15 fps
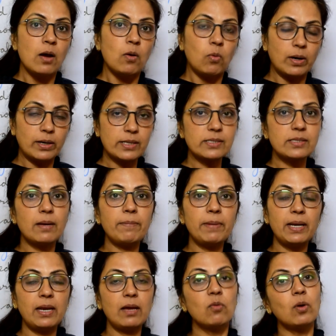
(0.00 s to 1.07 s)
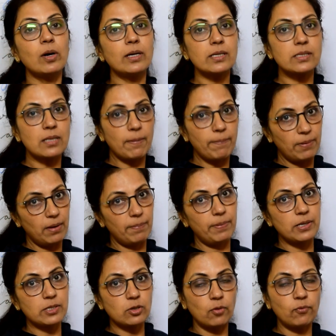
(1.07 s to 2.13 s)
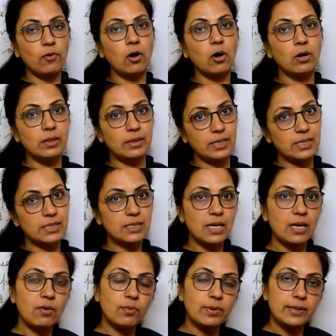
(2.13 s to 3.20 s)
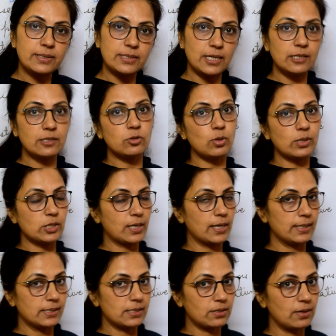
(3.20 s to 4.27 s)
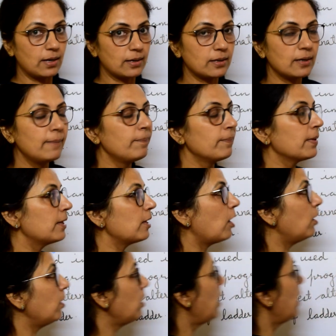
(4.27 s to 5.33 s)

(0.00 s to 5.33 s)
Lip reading: what is the meaning, what is the purpose of all these keywords in switch construct. Now,